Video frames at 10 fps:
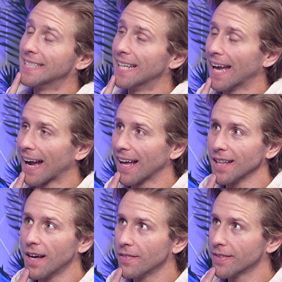Dang, I
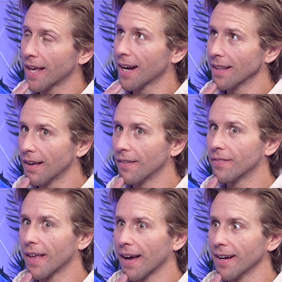love that. I
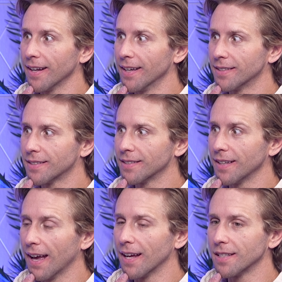love that. It's
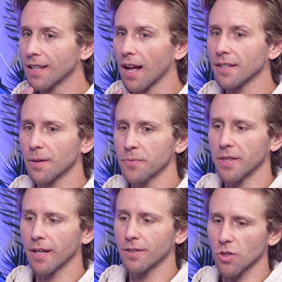yeah, it's not
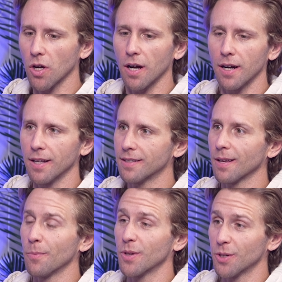something that's taught, it's
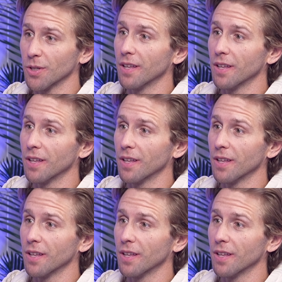something you're